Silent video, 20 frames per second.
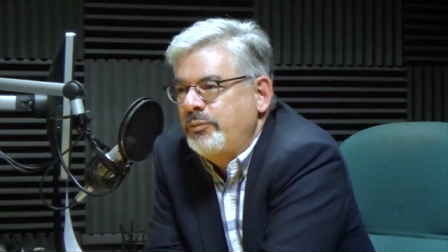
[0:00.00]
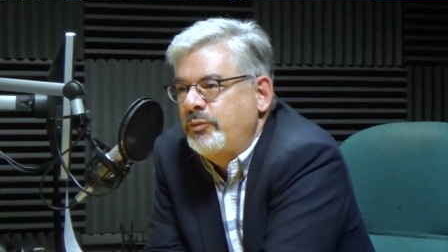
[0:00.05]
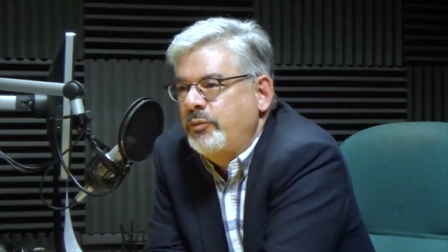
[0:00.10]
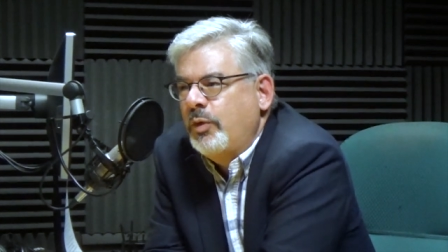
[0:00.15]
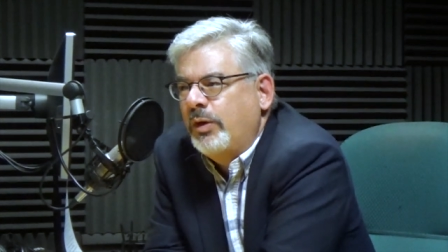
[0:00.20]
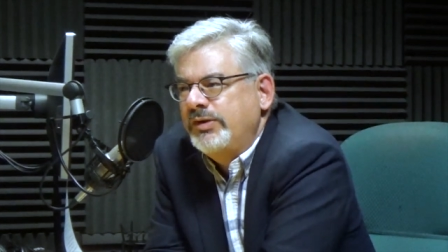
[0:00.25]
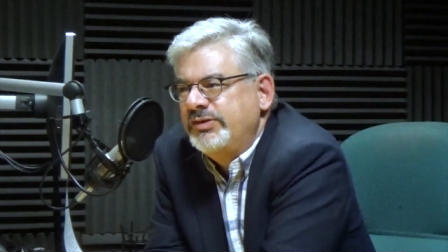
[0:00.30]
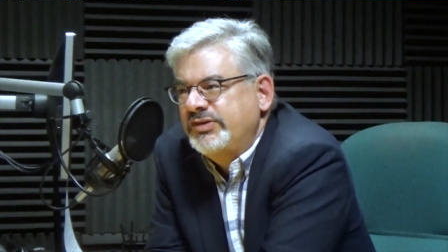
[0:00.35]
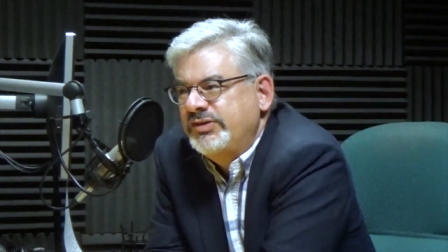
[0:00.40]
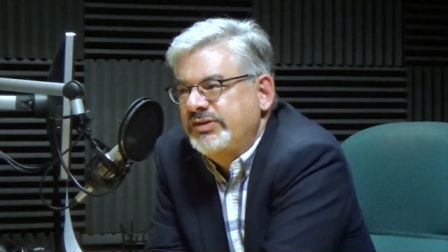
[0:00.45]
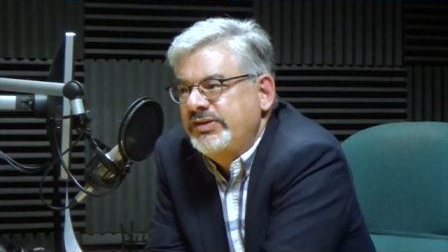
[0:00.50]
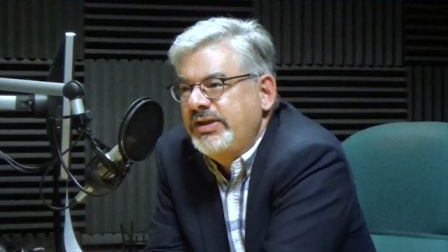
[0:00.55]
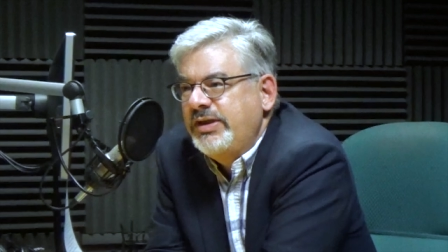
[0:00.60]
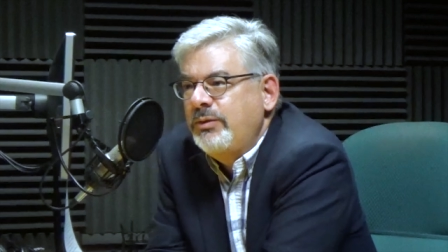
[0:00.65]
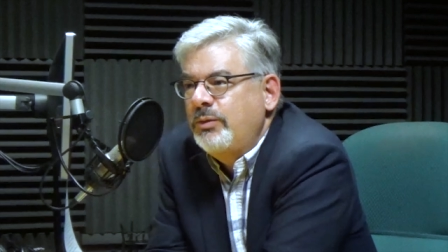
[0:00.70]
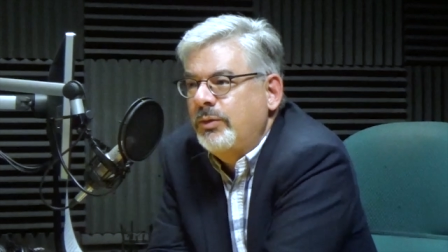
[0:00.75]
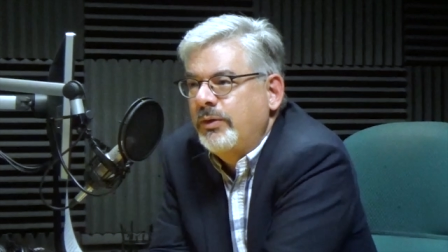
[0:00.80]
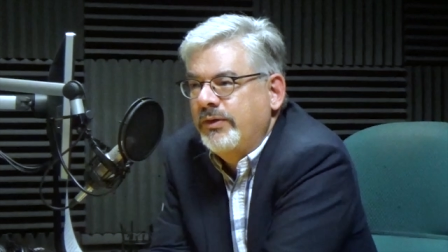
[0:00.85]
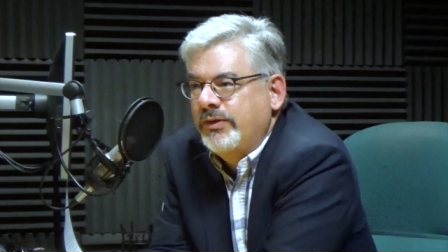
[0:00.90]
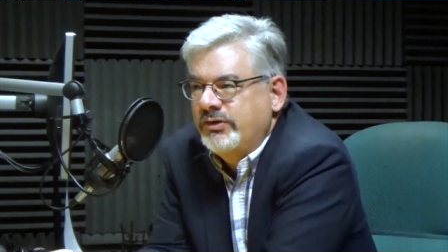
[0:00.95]
Do I see
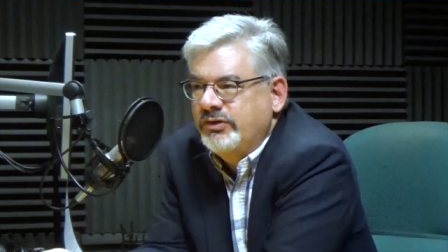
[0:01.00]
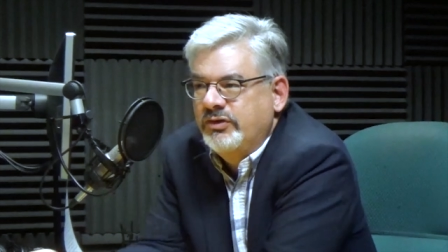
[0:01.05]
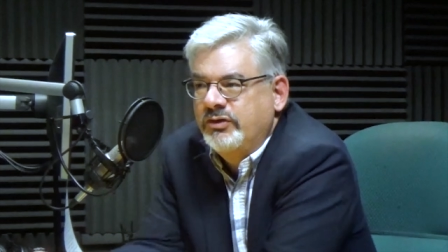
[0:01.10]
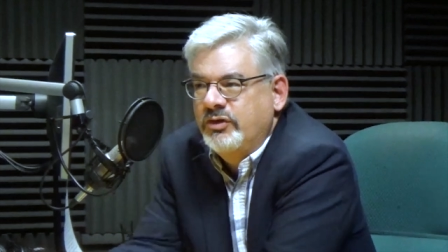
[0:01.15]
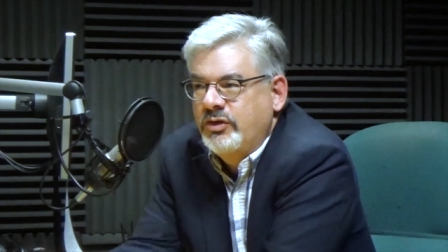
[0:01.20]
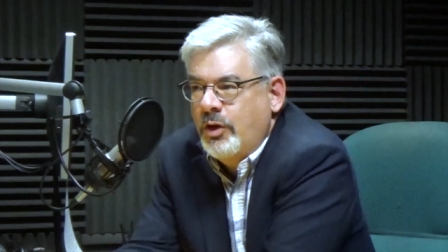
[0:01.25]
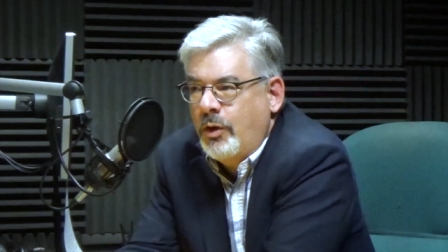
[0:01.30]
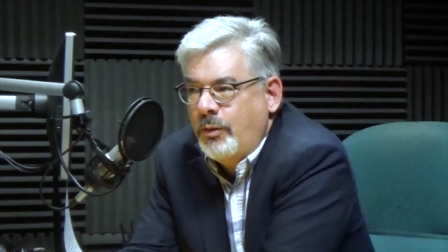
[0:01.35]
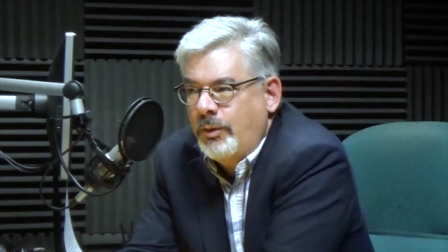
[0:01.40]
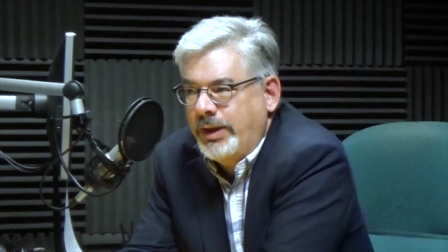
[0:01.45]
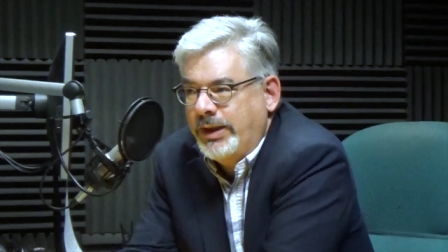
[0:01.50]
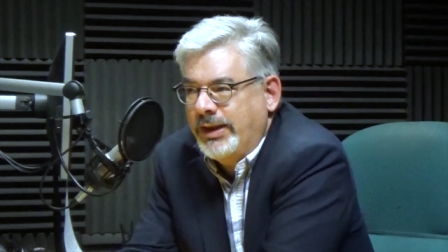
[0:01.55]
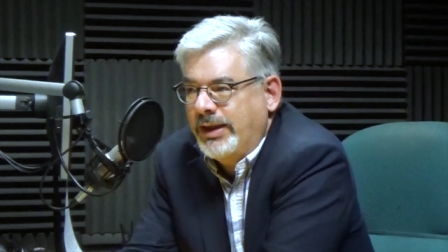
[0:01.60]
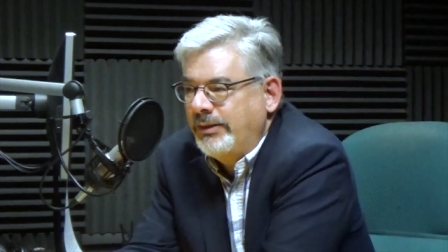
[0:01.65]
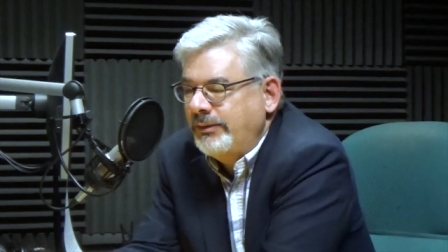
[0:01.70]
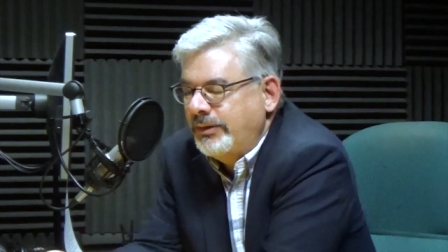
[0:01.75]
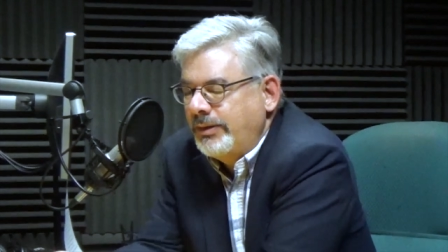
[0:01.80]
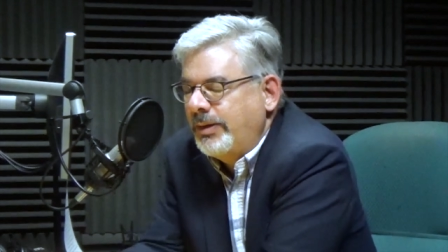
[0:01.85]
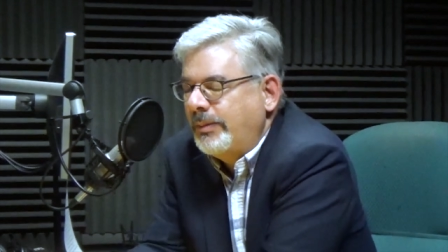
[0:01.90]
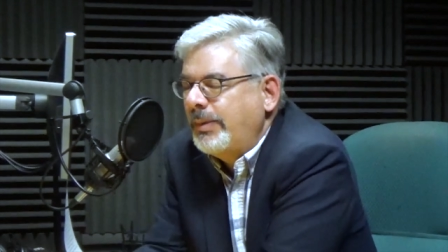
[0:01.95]
where this is going?
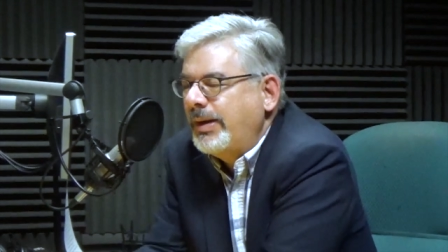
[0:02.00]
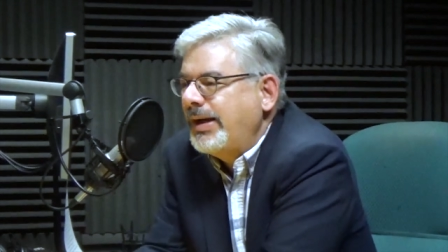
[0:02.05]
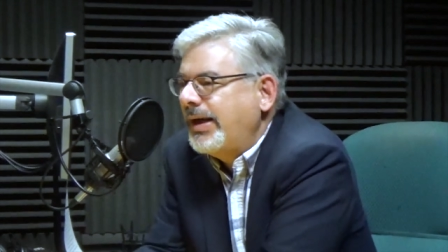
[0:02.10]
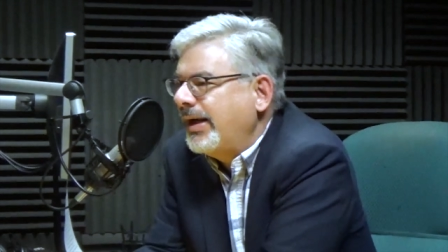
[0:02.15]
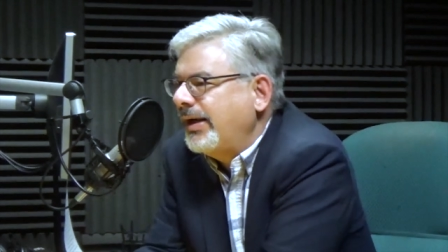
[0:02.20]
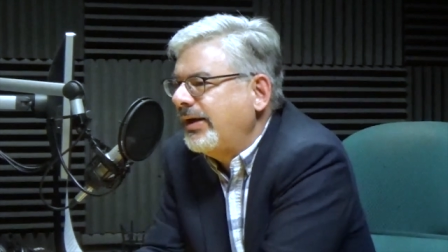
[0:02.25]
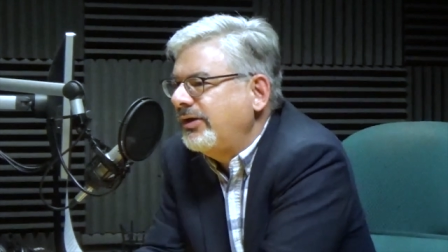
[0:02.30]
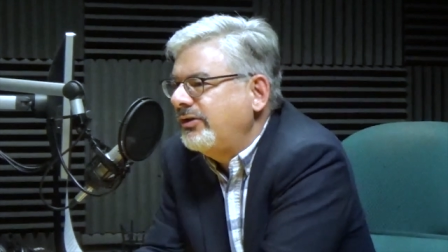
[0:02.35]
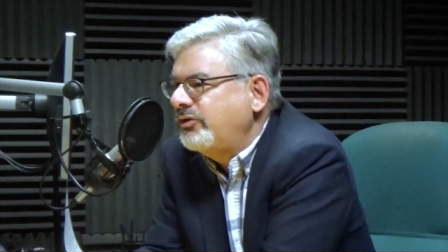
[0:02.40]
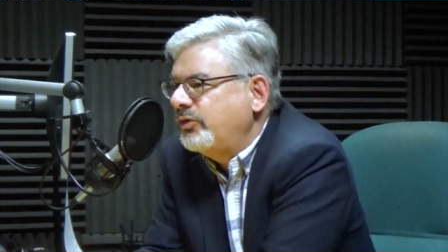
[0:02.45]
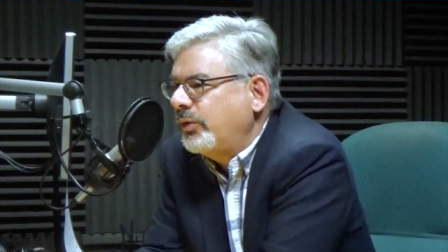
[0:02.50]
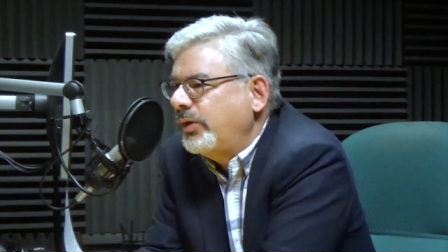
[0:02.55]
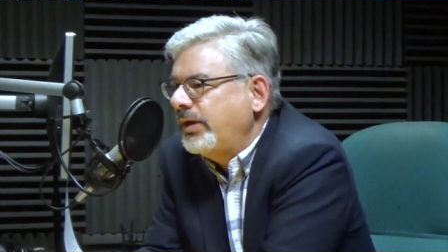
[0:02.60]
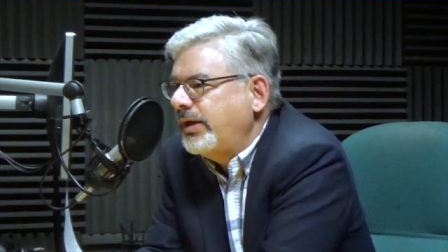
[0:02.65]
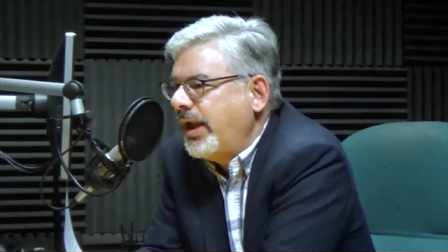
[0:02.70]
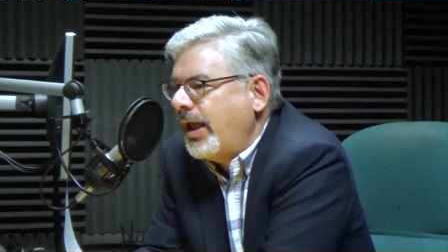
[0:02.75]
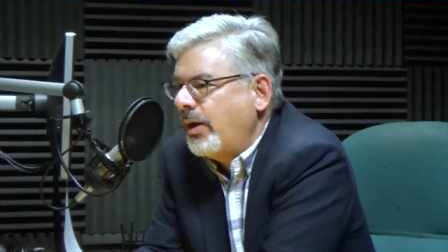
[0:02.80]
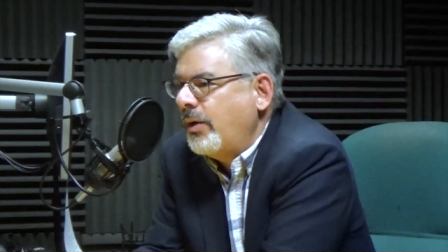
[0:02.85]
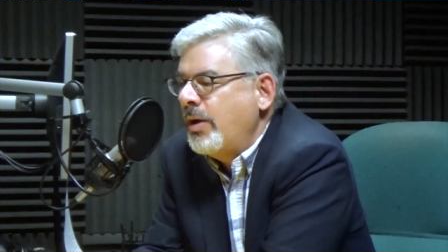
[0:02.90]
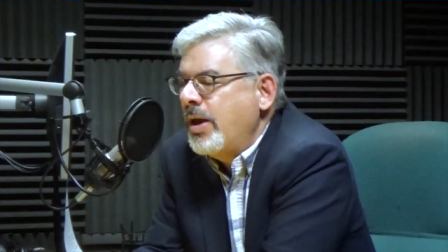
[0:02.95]
And I might not enjoy it
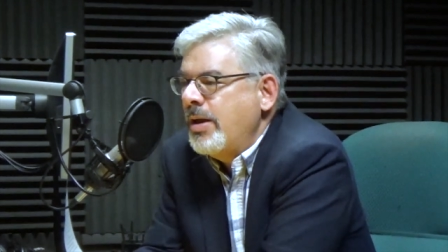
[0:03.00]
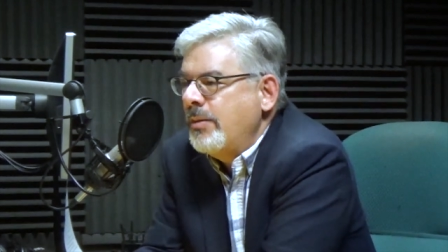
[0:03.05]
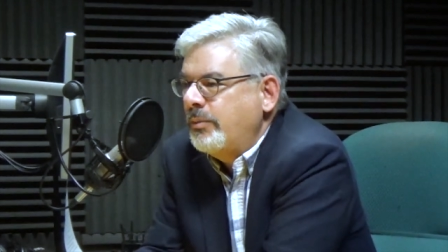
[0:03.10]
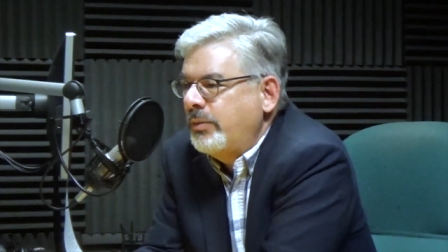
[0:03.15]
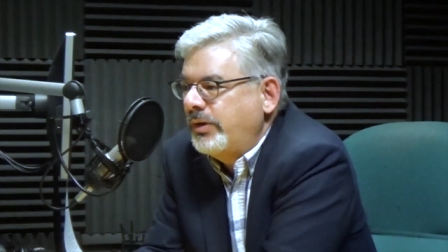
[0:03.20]
now, yeah.